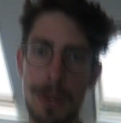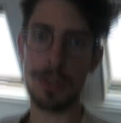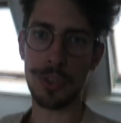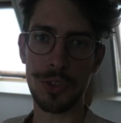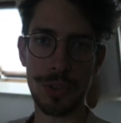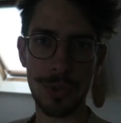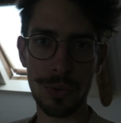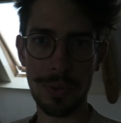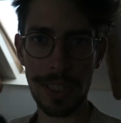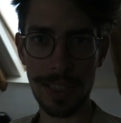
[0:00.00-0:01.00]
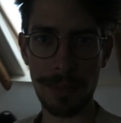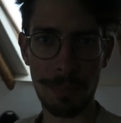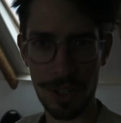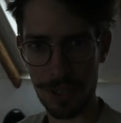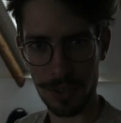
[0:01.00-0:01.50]
also taking the
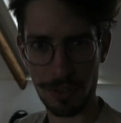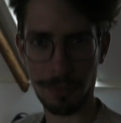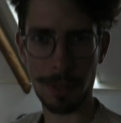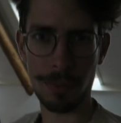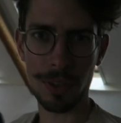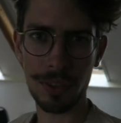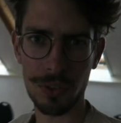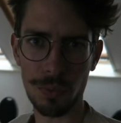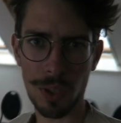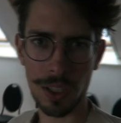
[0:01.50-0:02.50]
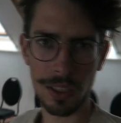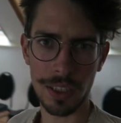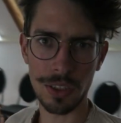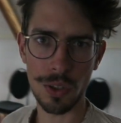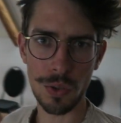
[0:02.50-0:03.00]
presence of my brothers while
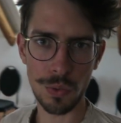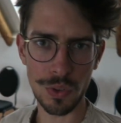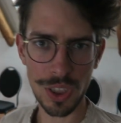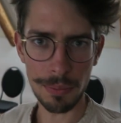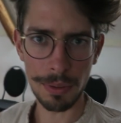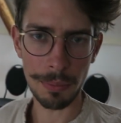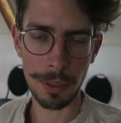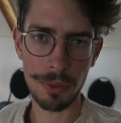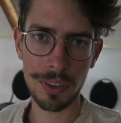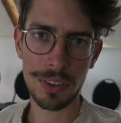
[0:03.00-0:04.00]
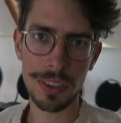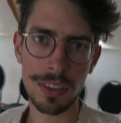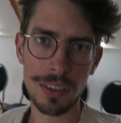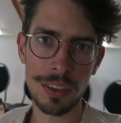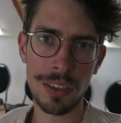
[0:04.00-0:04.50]
I go deep in my process.
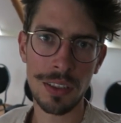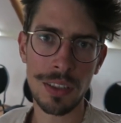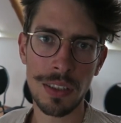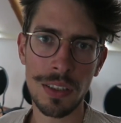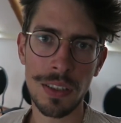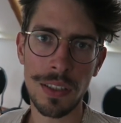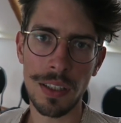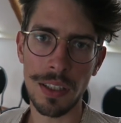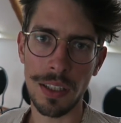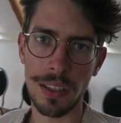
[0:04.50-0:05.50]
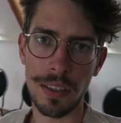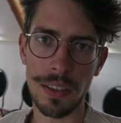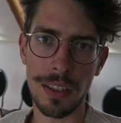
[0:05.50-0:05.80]
And